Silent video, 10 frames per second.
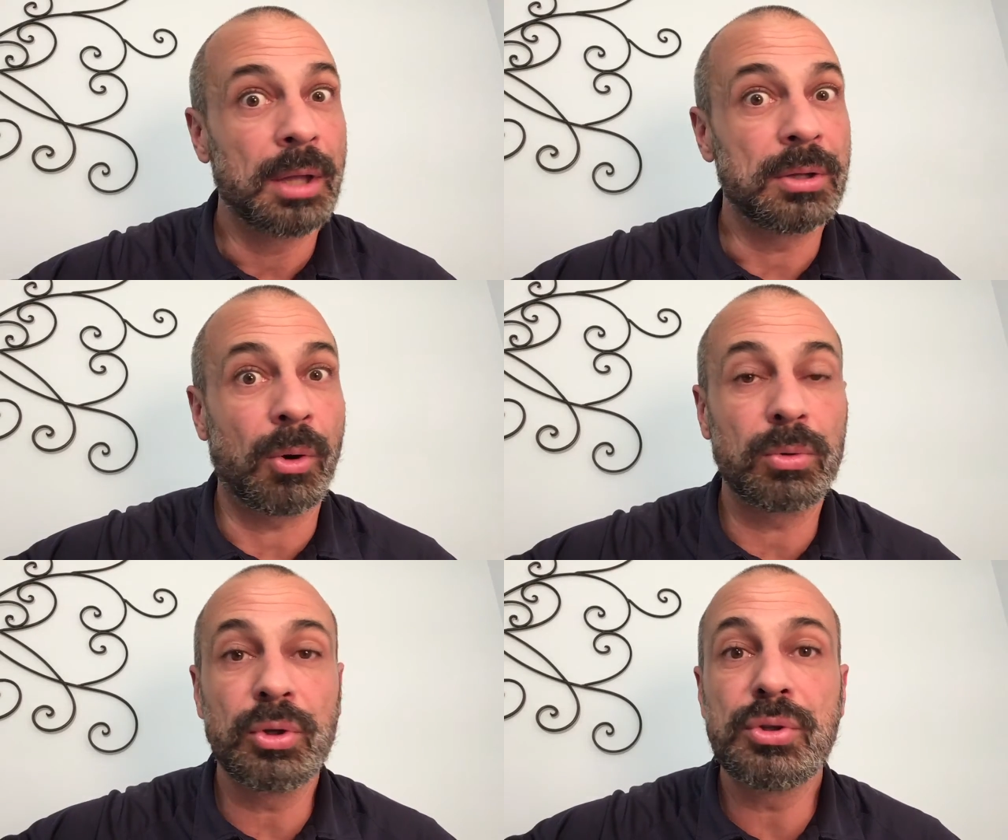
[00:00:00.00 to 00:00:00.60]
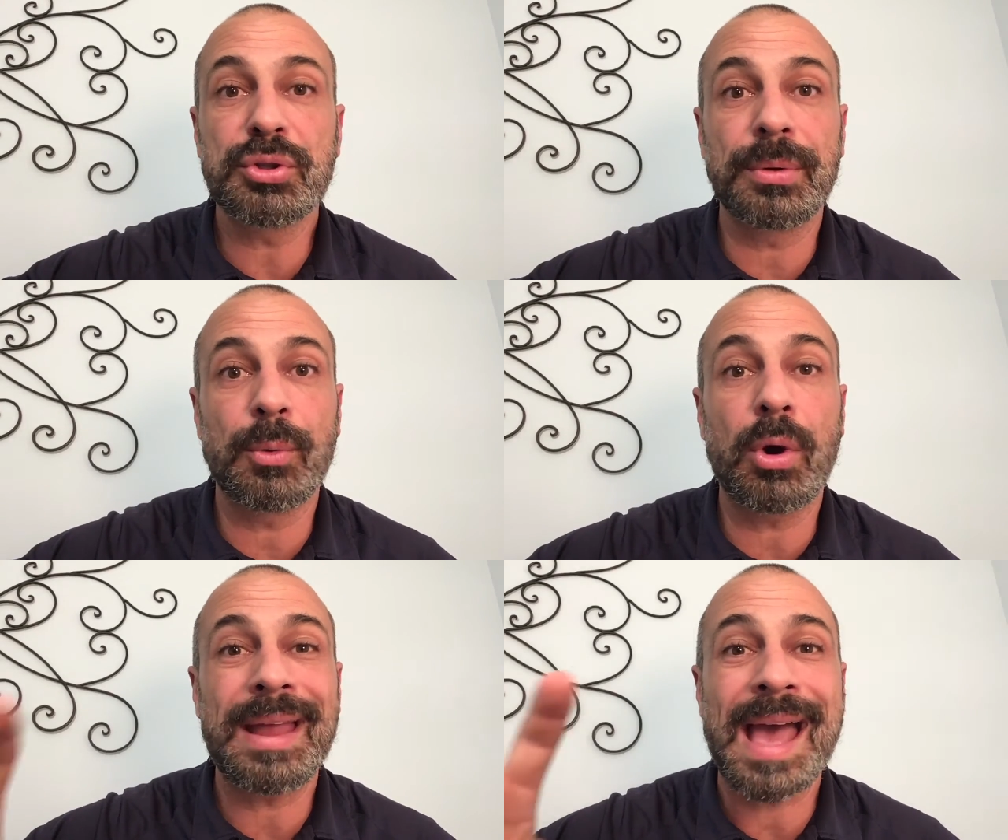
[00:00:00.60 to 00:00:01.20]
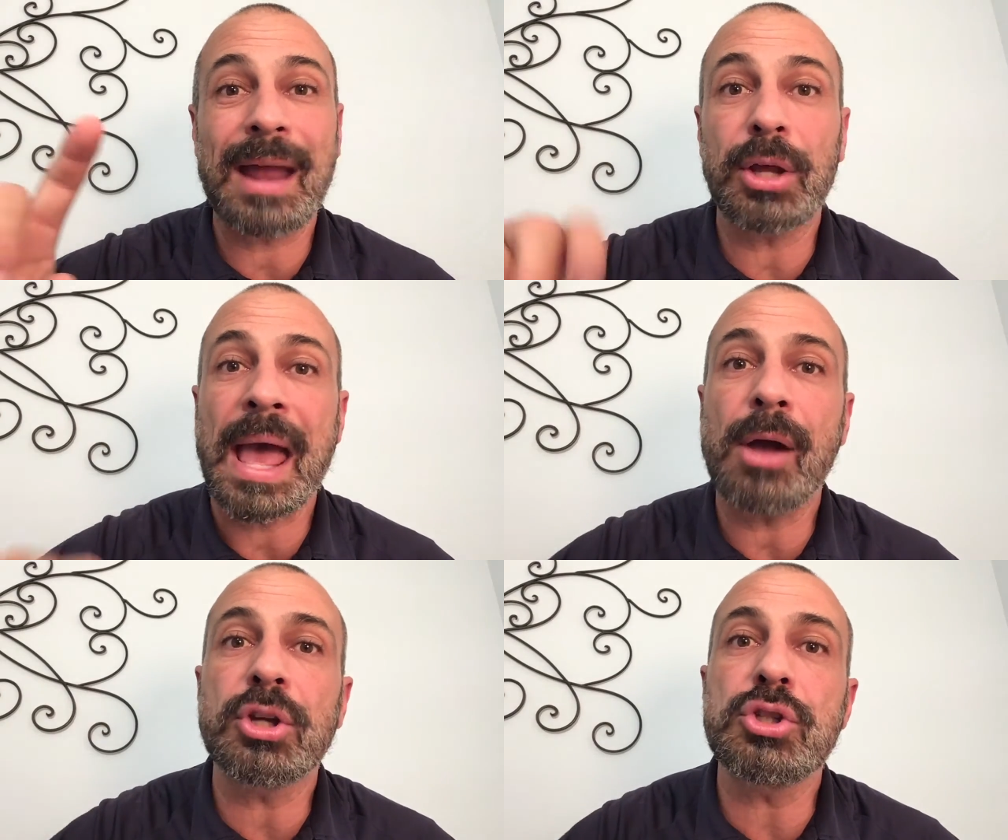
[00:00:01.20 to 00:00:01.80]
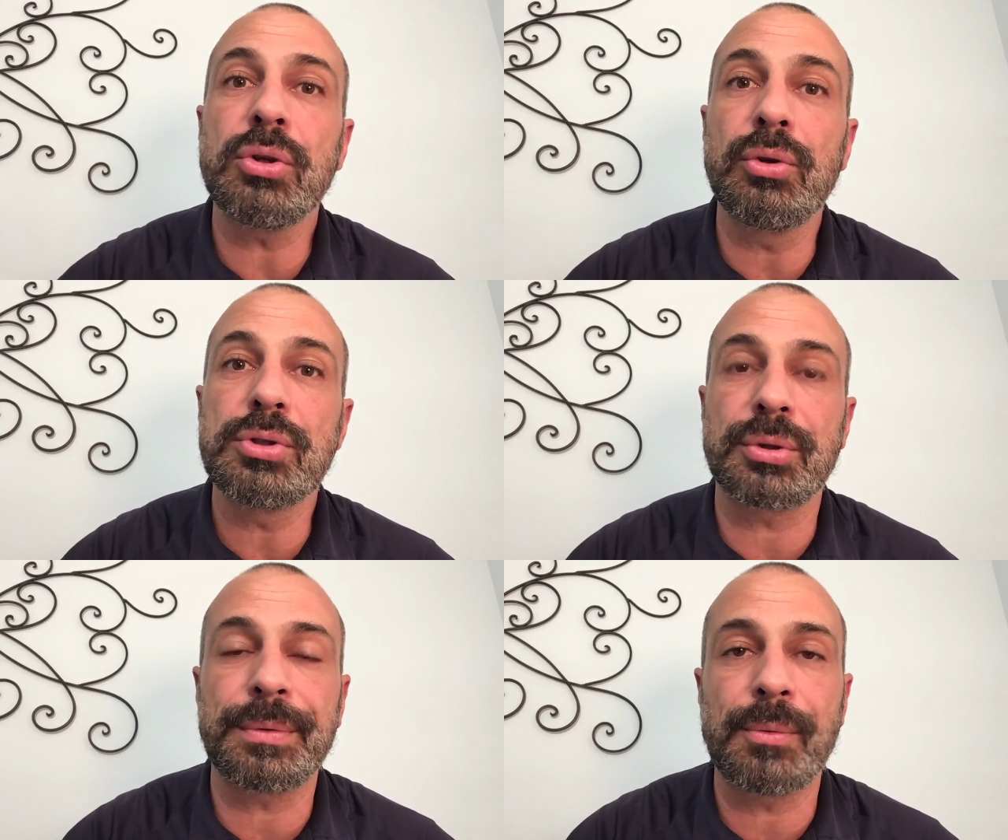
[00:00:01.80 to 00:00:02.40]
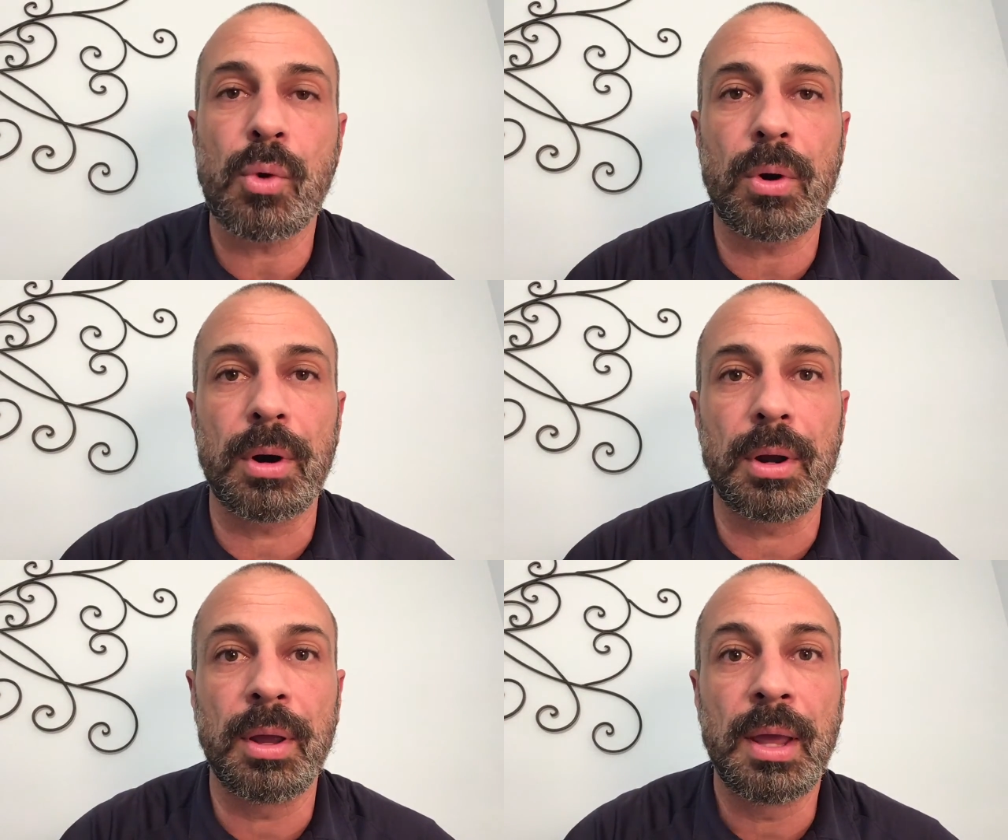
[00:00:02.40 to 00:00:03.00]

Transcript: don't lose your reward. How could you lose your reward?